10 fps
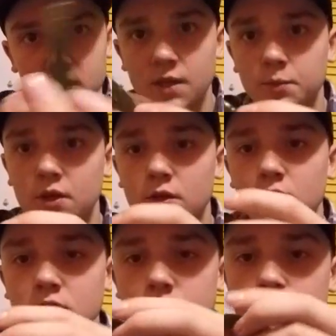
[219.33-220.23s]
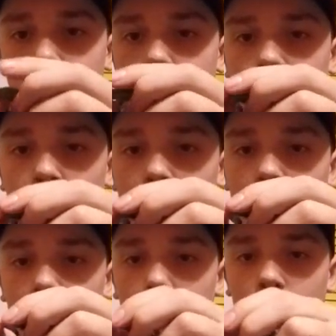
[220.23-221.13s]
tip there. You can just break
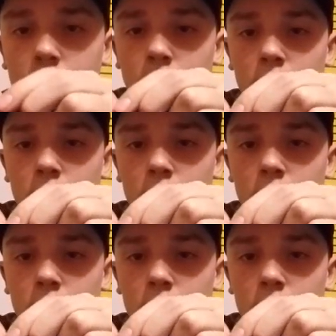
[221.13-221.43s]
that off,